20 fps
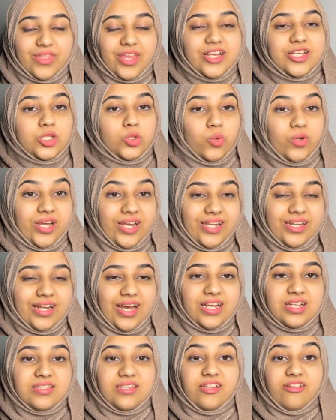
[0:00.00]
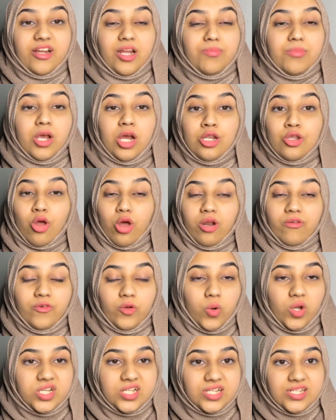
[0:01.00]
So again, guys, there can be a lot of
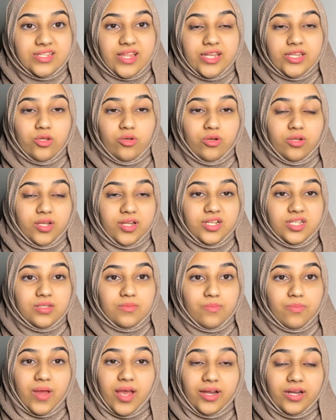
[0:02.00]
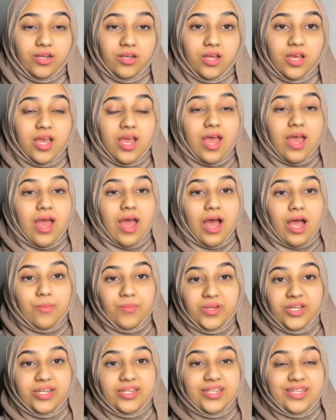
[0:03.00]
questions that you can expect. I
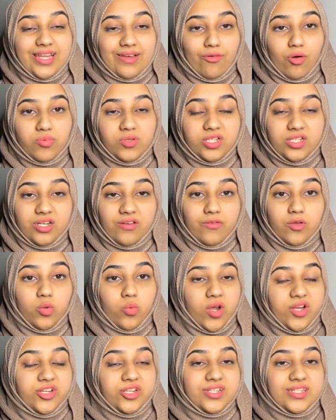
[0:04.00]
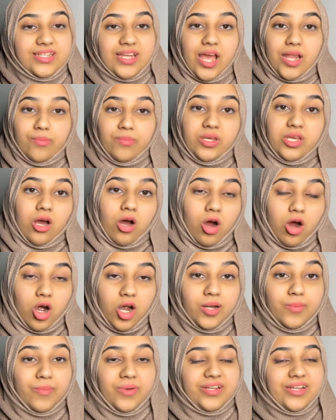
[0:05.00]
mean, DevOps interview questions can be
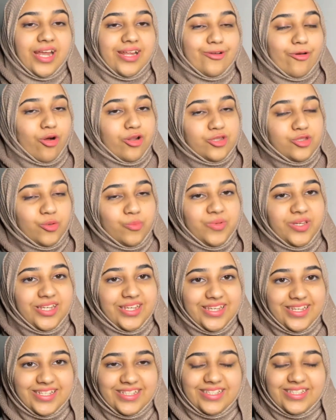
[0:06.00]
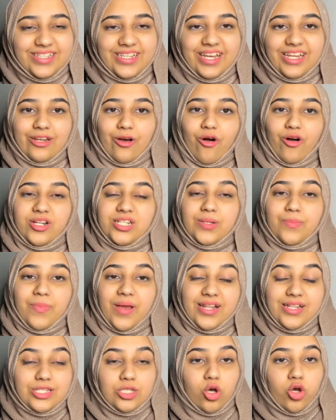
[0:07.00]
hard, but can also be easy. It all
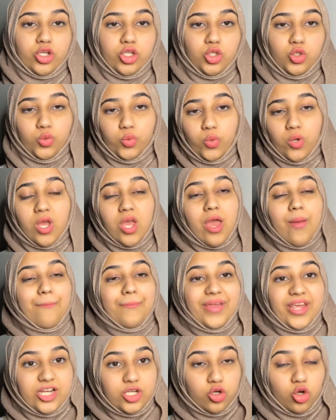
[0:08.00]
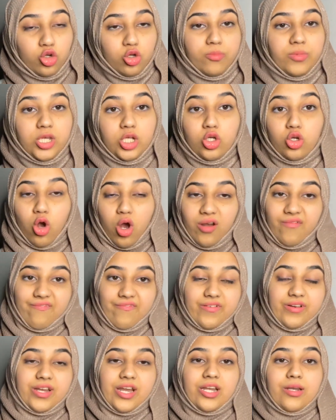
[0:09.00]
depends on you. Make sure to be
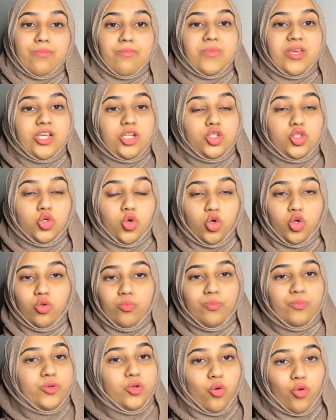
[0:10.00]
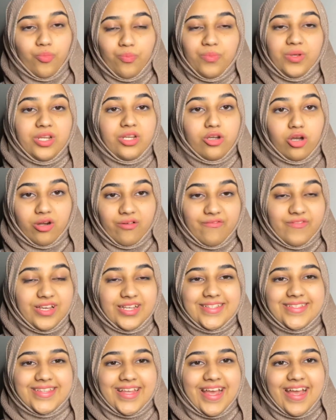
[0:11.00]
confident. Make sure to don't be
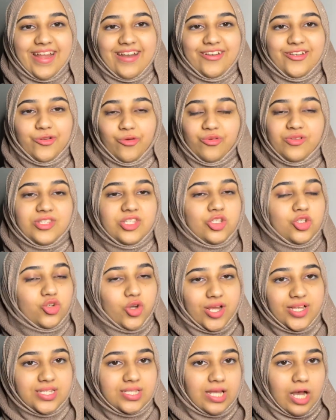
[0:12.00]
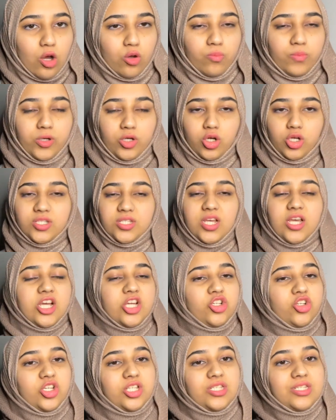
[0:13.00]
nervous and don't stress out because
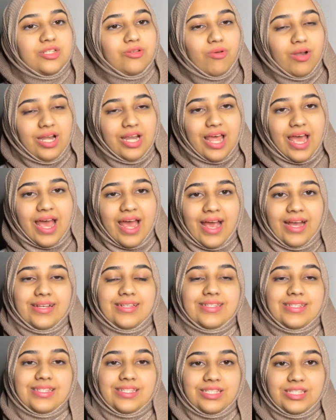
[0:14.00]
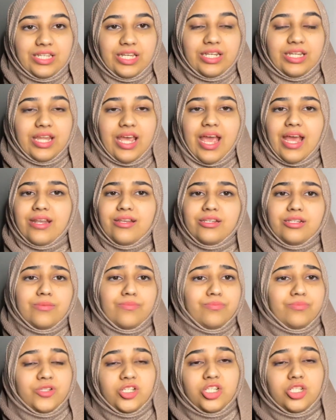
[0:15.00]
just relax, sit and
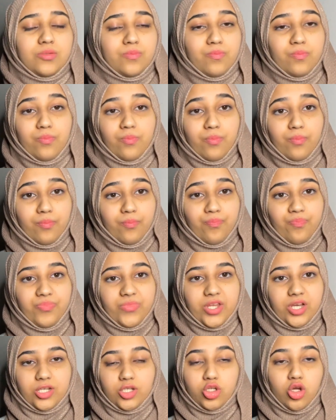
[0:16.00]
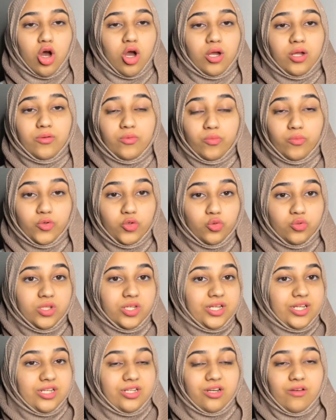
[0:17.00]
just uh, talk to the
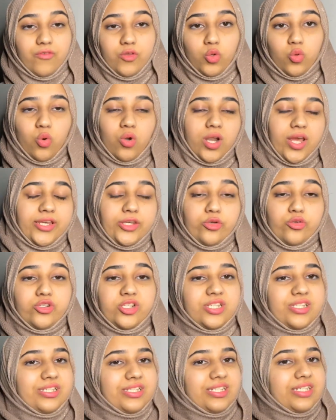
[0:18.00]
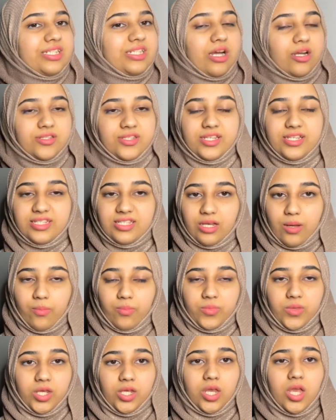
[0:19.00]
interviewer like you're just discussing
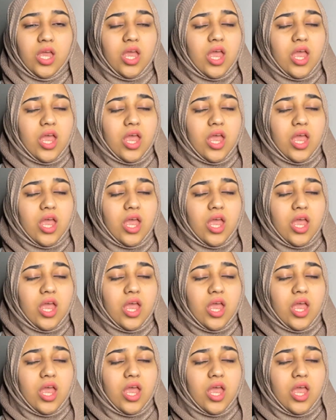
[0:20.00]
something